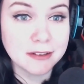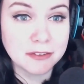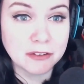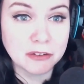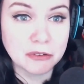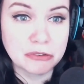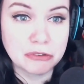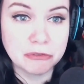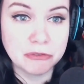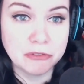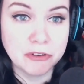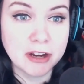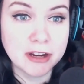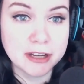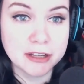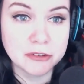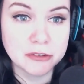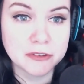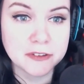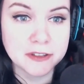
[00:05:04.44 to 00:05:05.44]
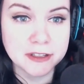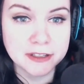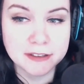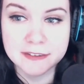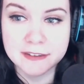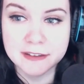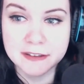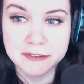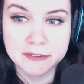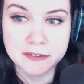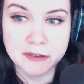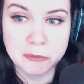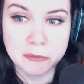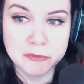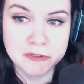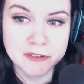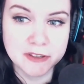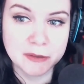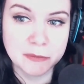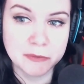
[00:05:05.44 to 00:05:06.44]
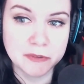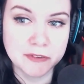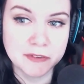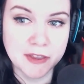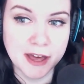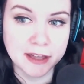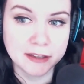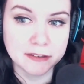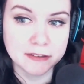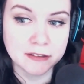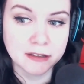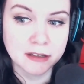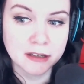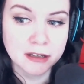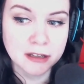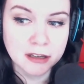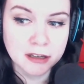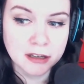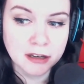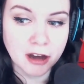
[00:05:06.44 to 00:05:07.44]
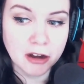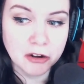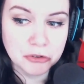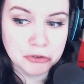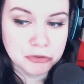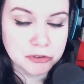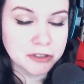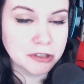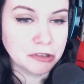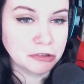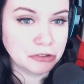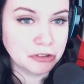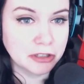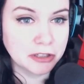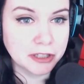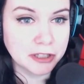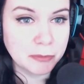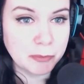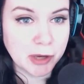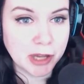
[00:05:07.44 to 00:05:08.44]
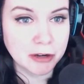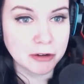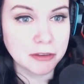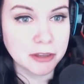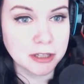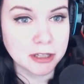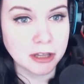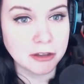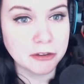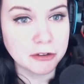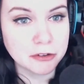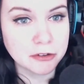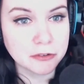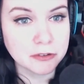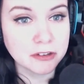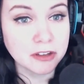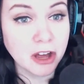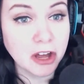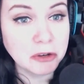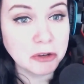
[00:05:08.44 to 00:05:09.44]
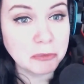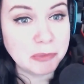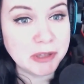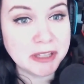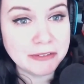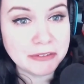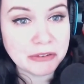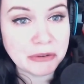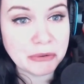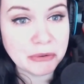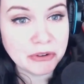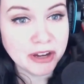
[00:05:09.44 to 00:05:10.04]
it's also very interesting to see some teams that are traditionally better than others not being so